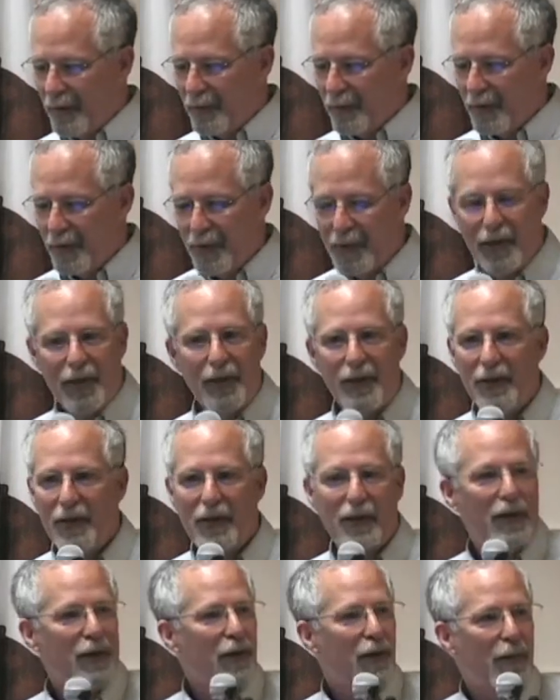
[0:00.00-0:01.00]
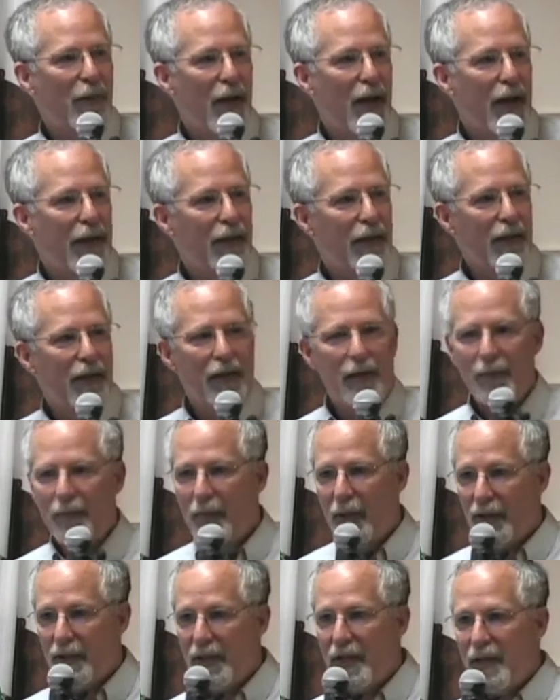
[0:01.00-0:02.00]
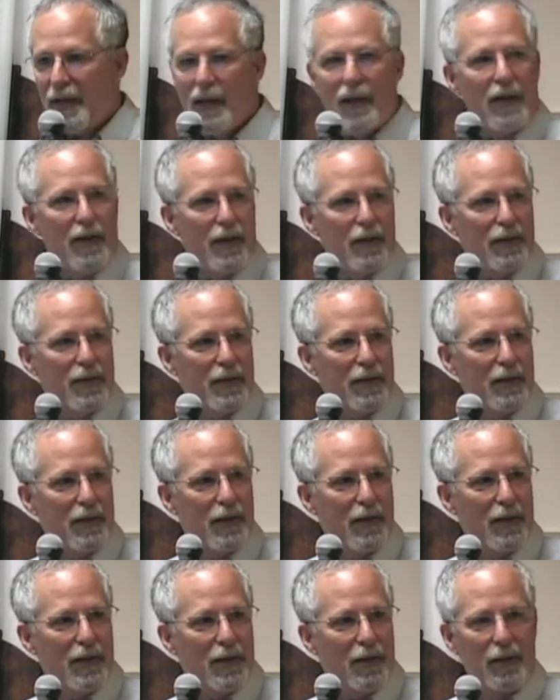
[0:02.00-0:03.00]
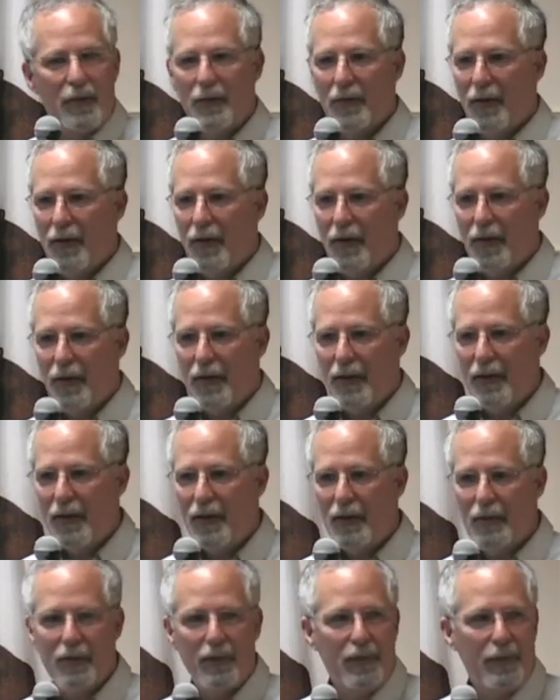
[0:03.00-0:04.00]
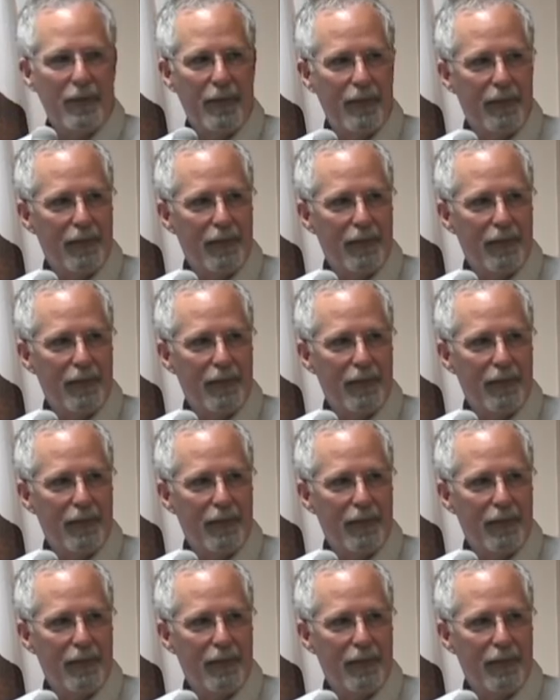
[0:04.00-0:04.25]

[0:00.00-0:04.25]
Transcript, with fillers: we're going to go. I Martin is, I think. I think I